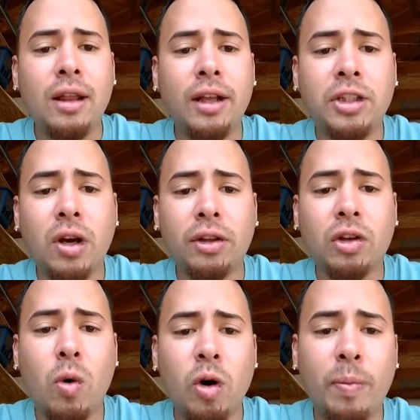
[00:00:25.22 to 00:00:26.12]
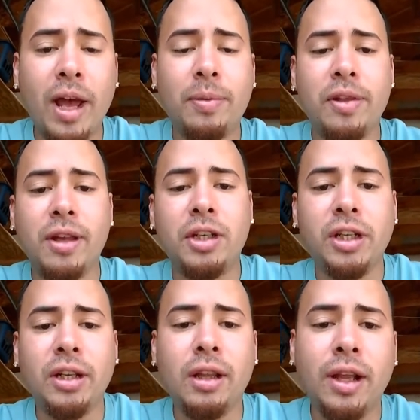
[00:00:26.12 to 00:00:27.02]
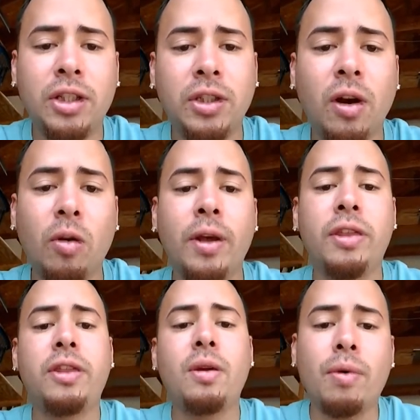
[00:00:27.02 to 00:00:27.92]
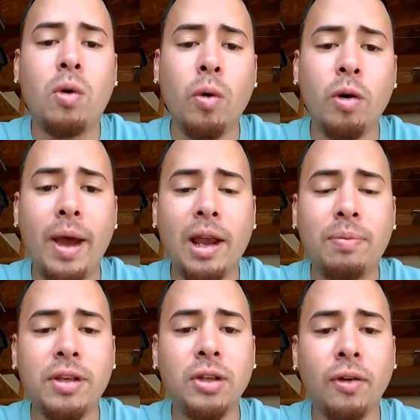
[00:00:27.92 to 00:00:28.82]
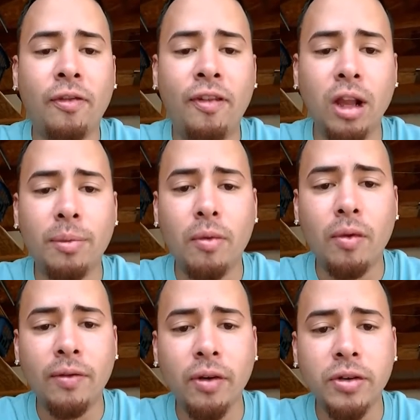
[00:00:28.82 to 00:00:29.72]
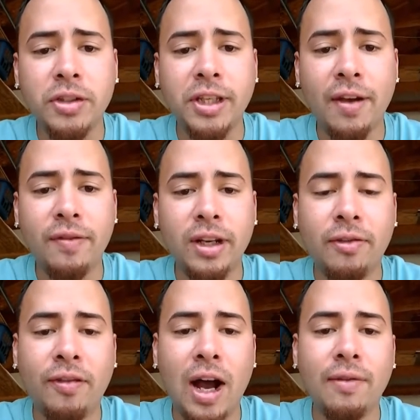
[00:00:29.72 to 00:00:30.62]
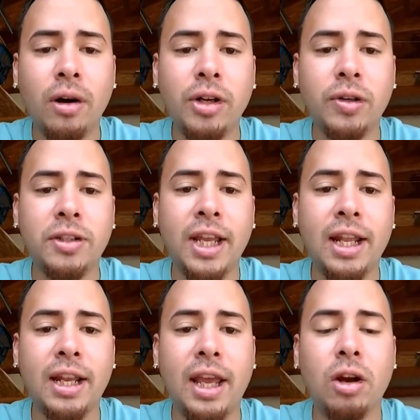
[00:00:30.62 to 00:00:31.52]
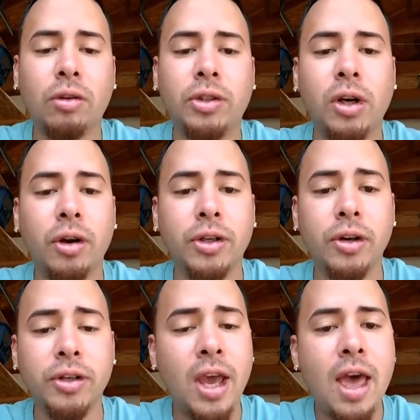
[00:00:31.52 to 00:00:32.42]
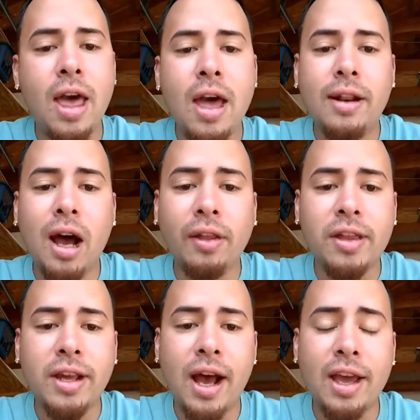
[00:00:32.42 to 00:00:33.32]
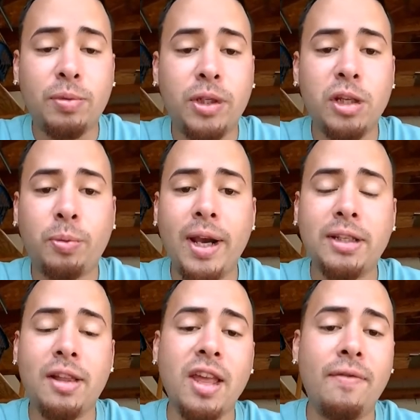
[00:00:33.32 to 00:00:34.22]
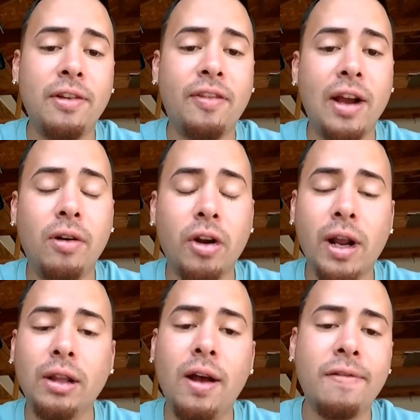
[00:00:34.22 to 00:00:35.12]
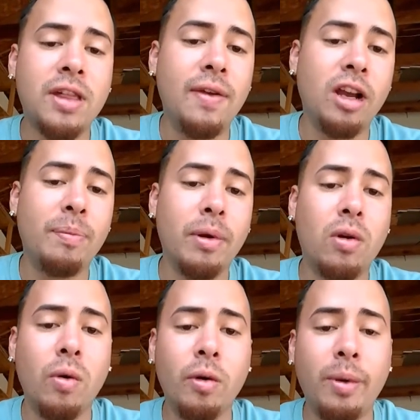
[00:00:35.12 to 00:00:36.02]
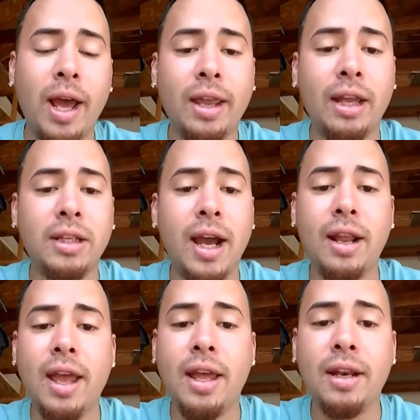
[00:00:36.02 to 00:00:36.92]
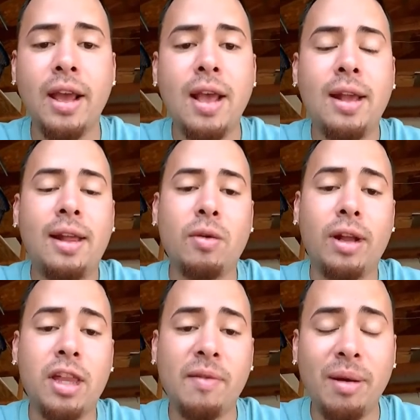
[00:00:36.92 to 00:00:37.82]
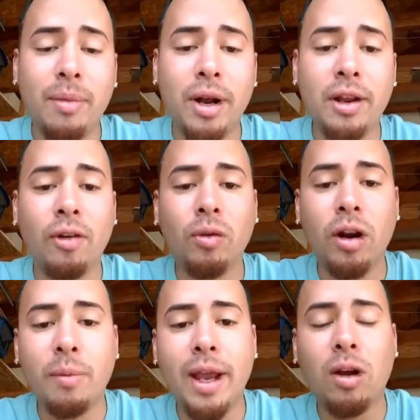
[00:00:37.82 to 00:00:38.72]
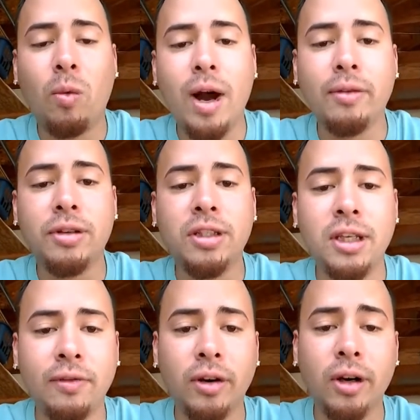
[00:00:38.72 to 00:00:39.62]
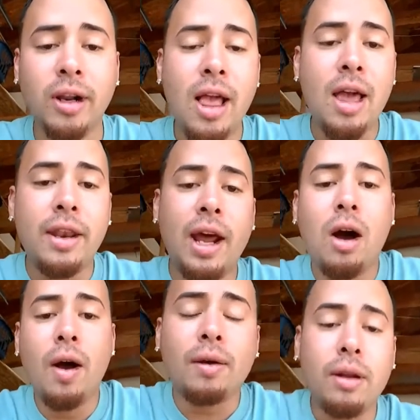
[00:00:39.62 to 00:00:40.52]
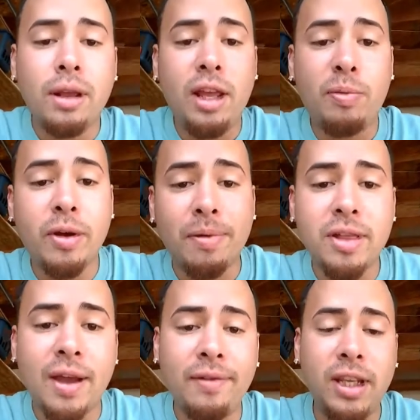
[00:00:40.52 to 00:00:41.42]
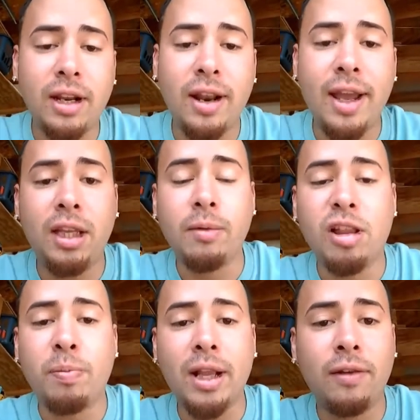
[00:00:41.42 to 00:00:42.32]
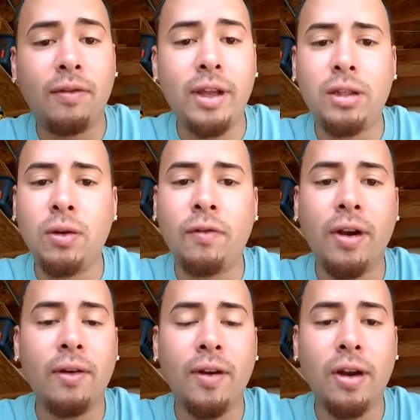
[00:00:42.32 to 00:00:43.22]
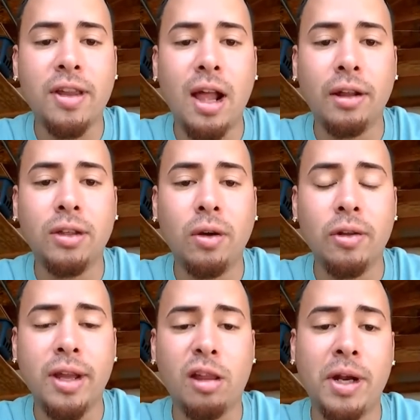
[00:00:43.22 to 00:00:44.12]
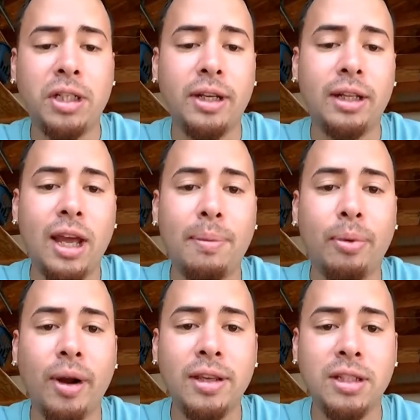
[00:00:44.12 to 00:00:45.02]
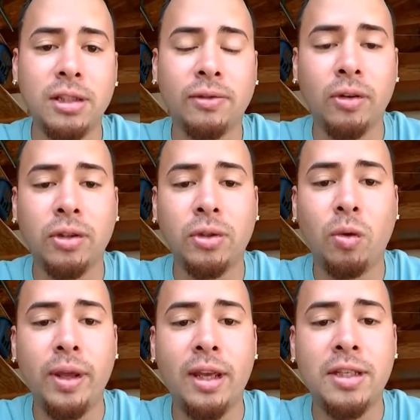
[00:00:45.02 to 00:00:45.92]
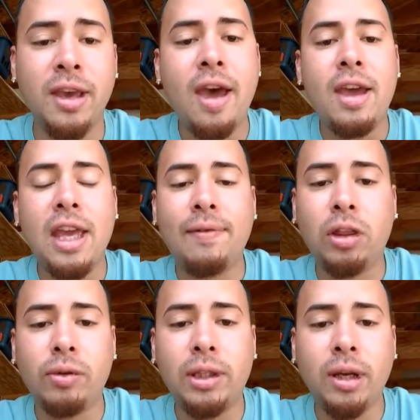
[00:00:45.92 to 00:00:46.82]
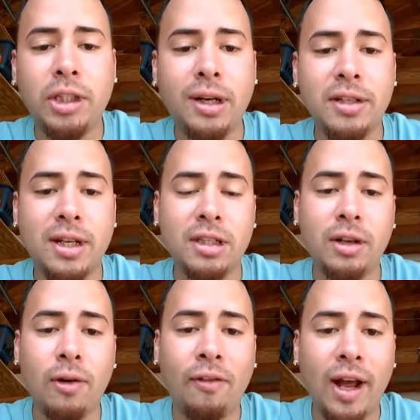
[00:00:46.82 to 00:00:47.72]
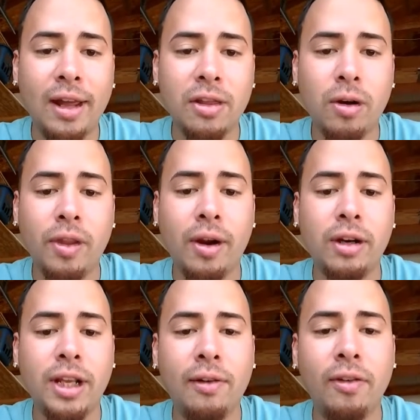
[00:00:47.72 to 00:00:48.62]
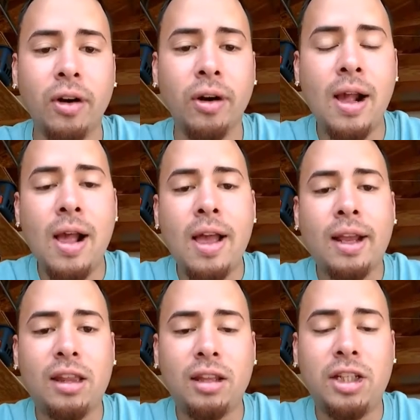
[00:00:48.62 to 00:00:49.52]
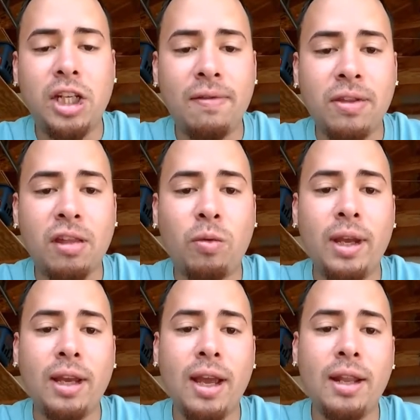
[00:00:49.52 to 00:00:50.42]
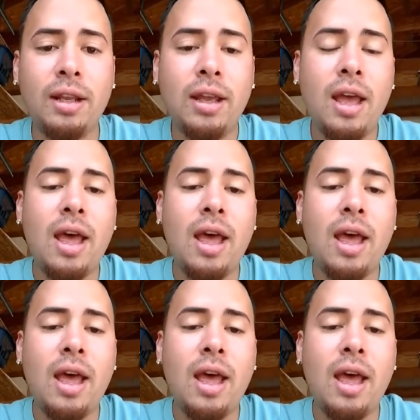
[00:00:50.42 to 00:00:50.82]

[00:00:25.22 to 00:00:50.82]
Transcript: Let's start at the quarterback position. Let's start with quarterback Mr. Phillip Rivers, 7,500, San Diego Chargers. Now this guy is just priced at 7,500. I love saving up a quarterback and tight end so I can save my money for running back and wide receiver. Now, he's put up 17 and 18 respectively, two very, very solid totals, especially at that price in his first 2 weeks. Even 3 touchdowns against the no-fly zone there in Denver. Against the Chiefs this weekend.